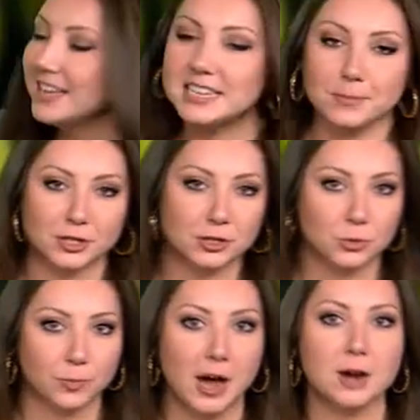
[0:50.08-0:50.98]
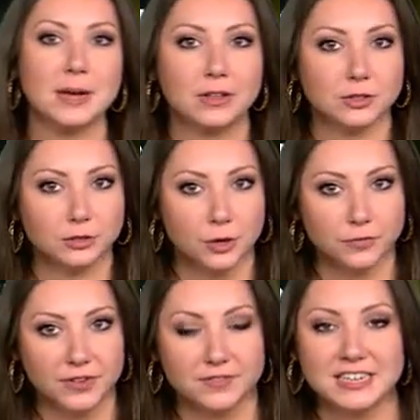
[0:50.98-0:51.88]
temperatures will bottom out in the low
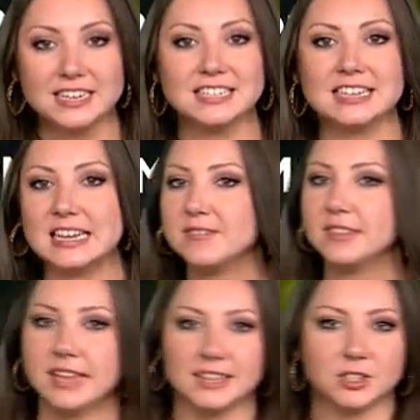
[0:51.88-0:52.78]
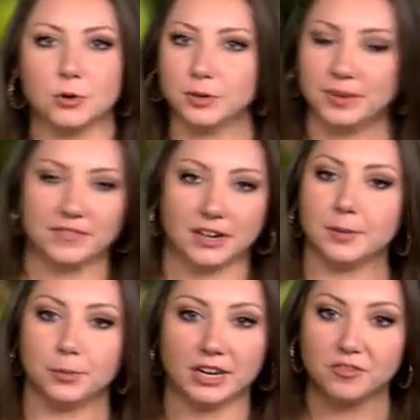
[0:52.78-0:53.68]
50s, and even that's going to be very
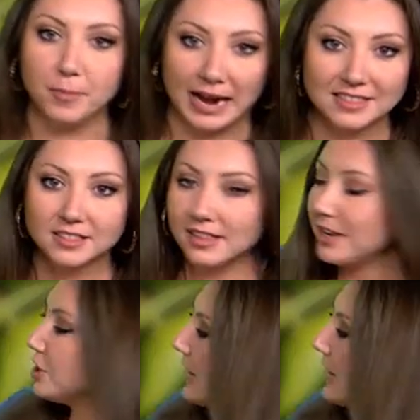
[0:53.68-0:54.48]
brief. By the lunch